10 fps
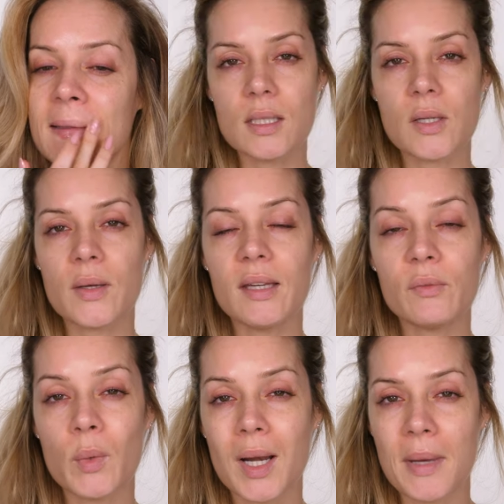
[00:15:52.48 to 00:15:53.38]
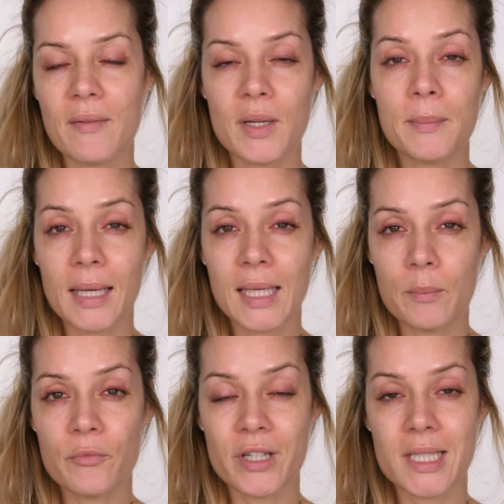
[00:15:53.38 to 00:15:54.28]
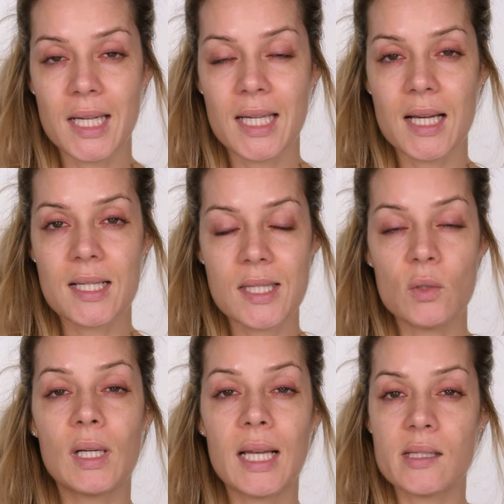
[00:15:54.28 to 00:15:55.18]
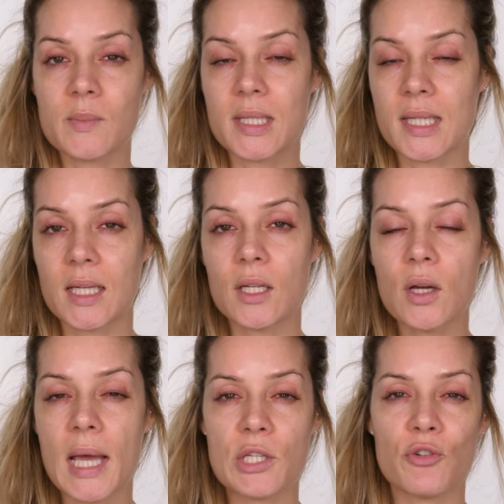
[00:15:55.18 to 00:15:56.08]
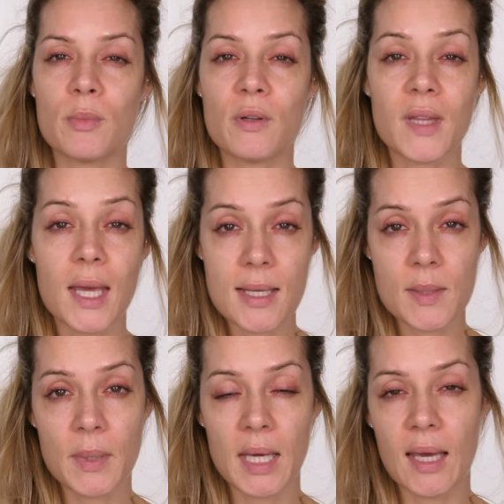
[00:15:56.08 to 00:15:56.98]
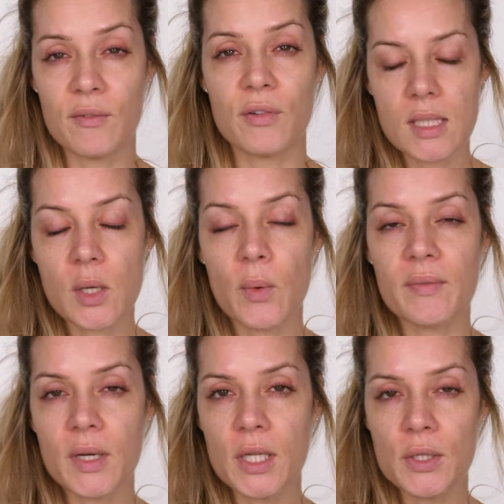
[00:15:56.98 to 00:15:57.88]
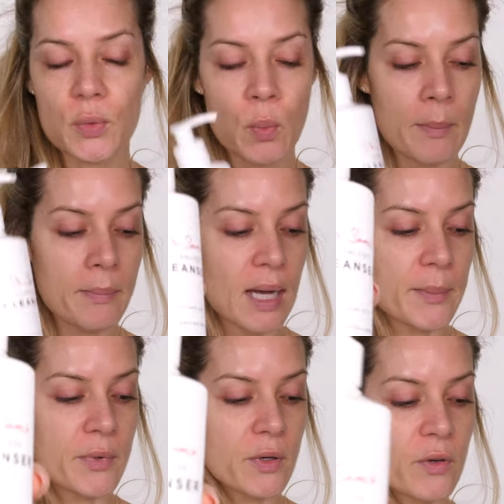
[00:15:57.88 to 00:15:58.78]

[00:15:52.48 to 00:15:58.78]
So even when I'm having a makeup free day, I still cleanse my skin at night to remove the SPF. So I've only used one pump